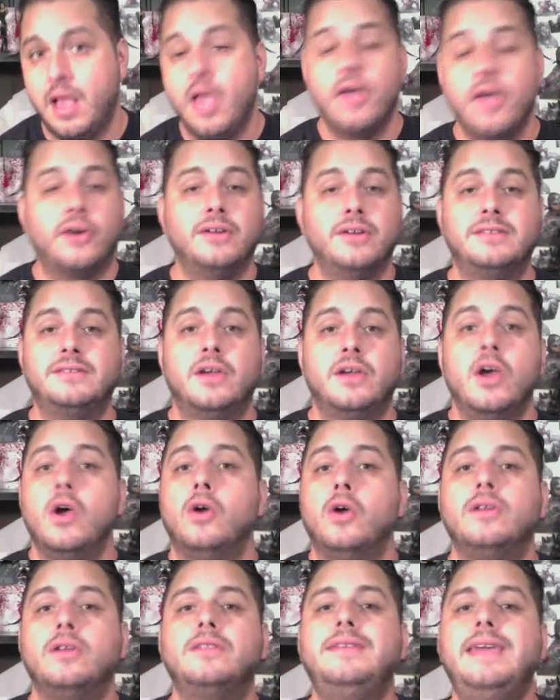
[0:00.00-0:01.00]
Because
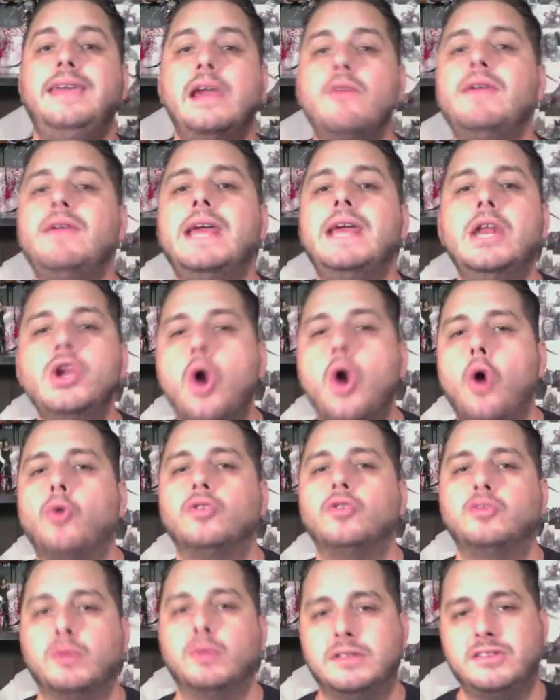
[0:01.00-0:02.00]
Tyrion
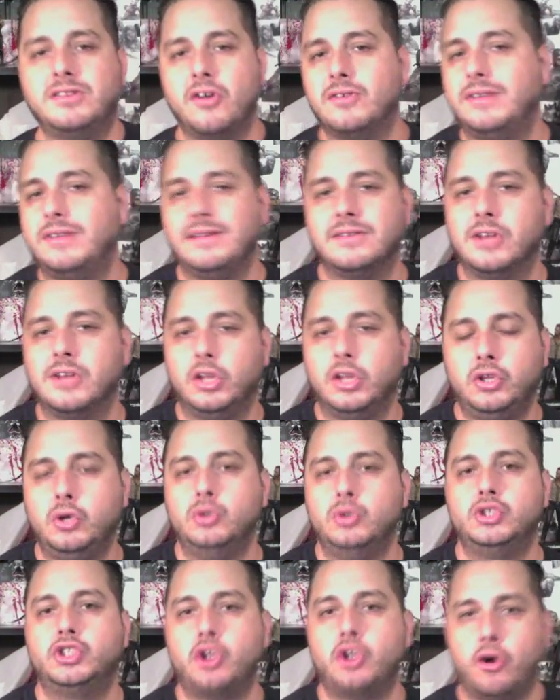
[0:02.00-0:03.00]
knows what Cersei's going to do.
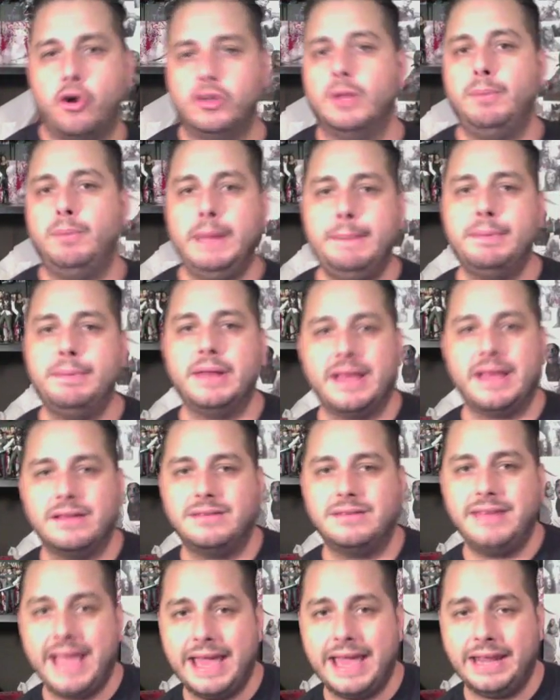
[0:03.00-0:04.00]
Turn the people
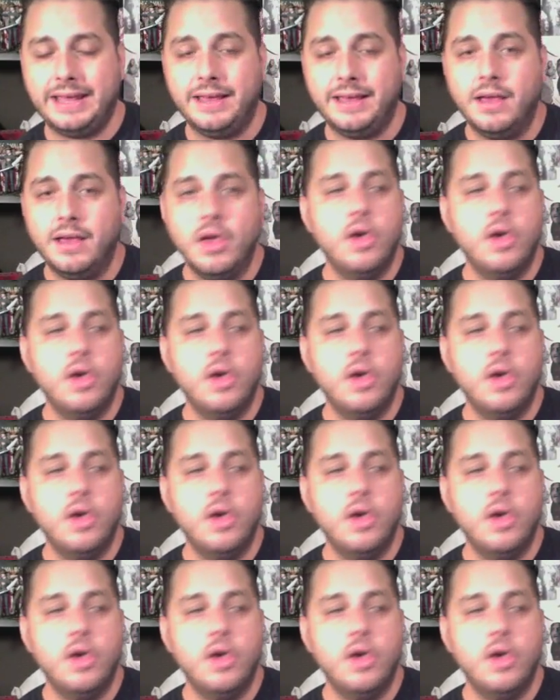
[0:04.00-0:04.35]
against Dany.